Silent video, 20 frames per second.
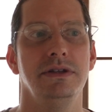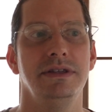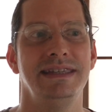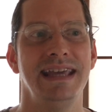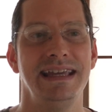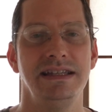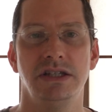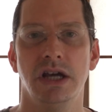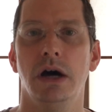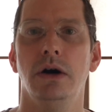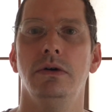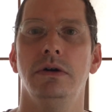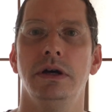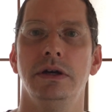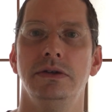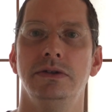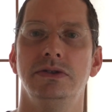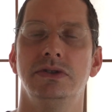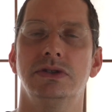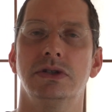
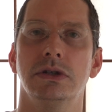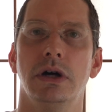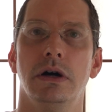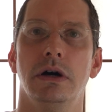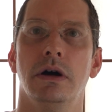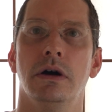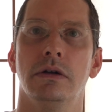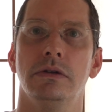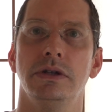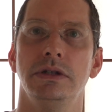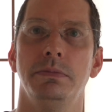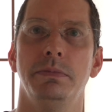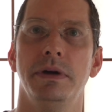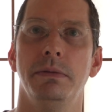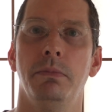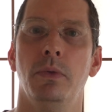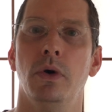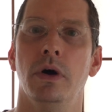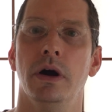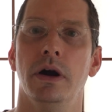Daytonas are a little
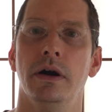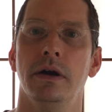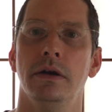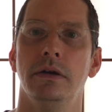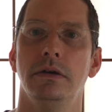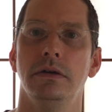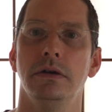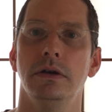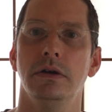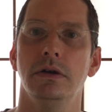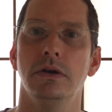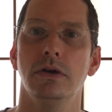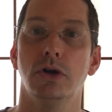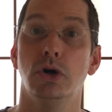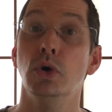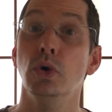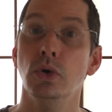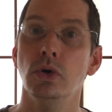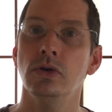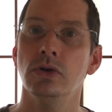bit more
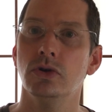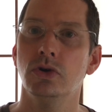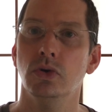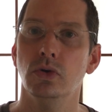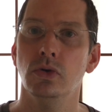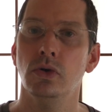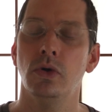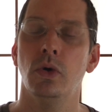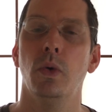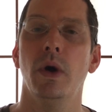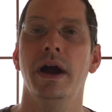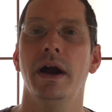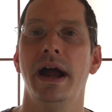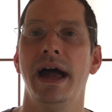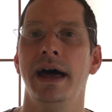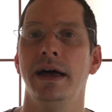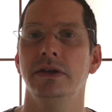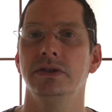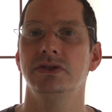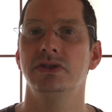cool,
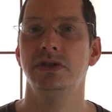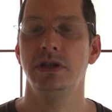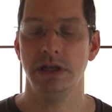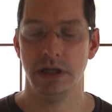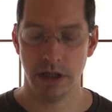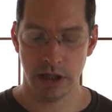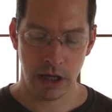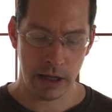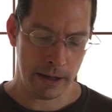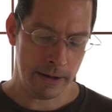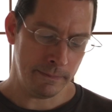whereas the